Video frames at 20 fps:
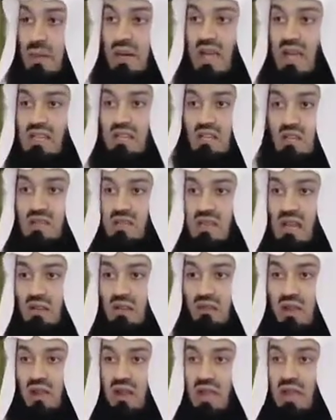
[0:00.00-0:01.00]
But ask
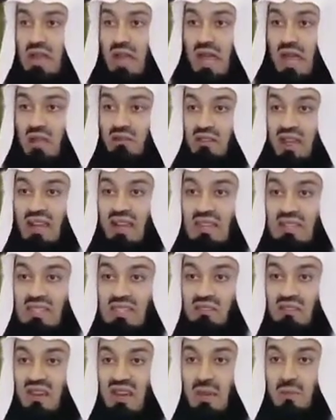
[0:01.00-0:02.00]
yourself, have I
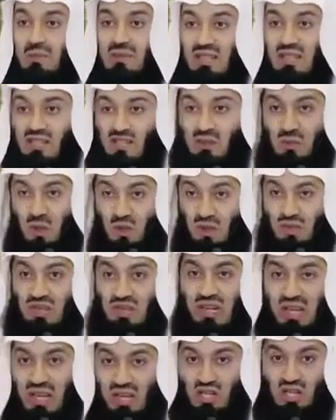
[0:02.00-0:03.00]
developed a small
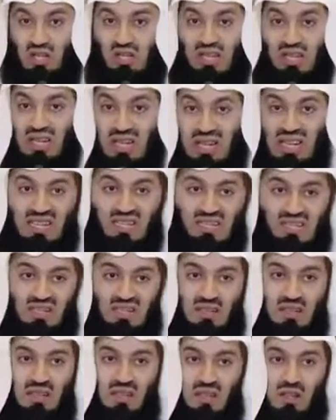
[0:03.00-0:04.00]
relation at
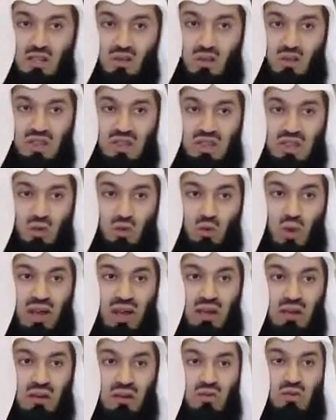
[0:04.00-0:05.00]
least with the
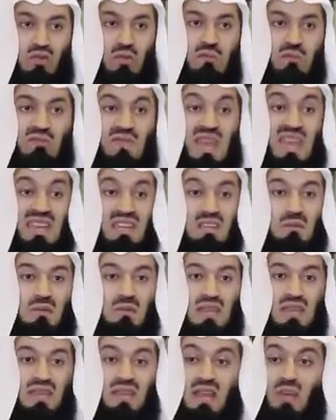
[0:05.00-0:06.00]
one who made
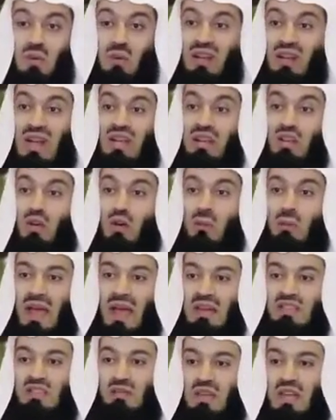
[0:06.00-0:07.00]
me? When I go
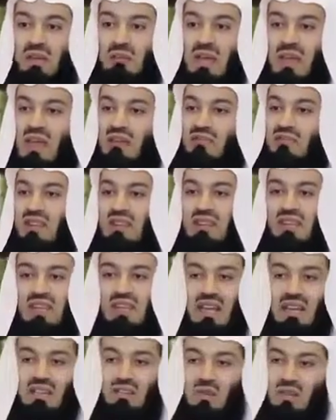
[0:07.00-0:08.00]
back to him, everything
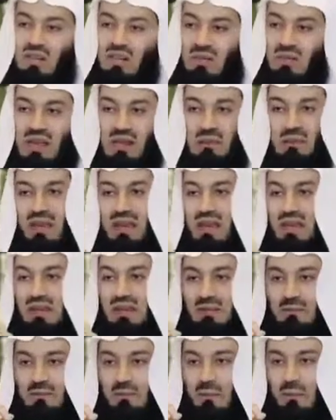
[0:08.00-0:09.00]
else will remain
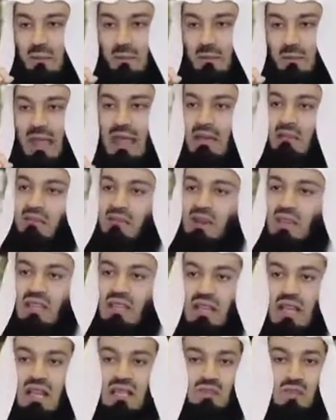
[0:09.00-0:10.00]
behind.
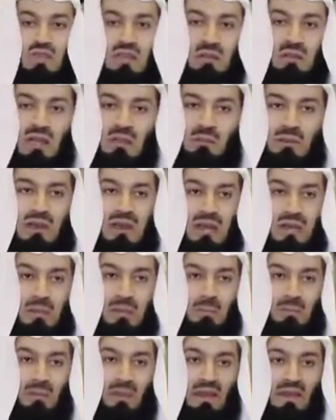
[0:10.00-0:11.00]
Everything else will remain
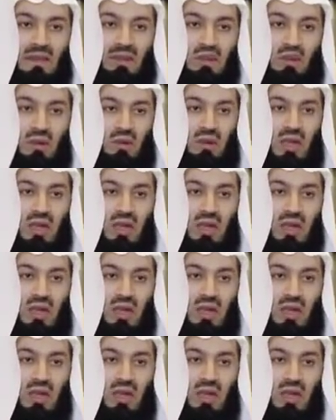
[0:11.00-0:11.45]
behind.